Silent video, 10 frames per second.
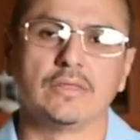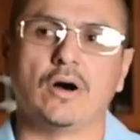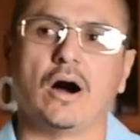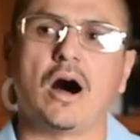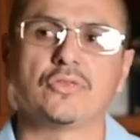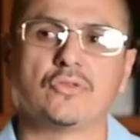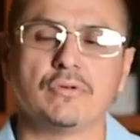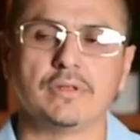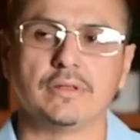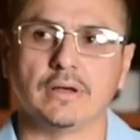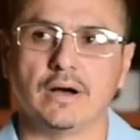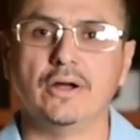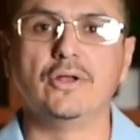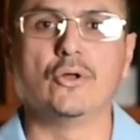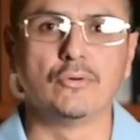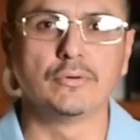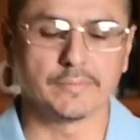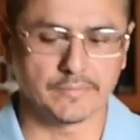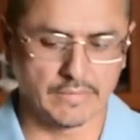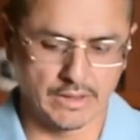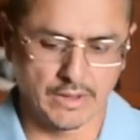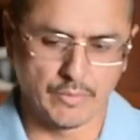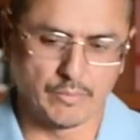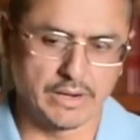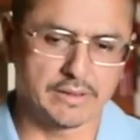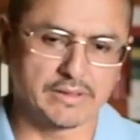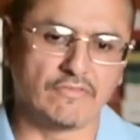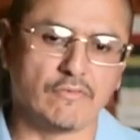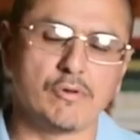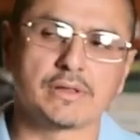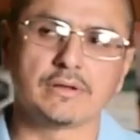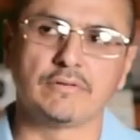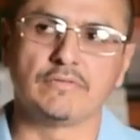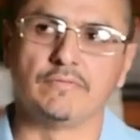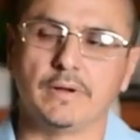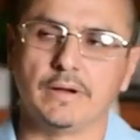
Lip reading: The author is unknown, but it's the first of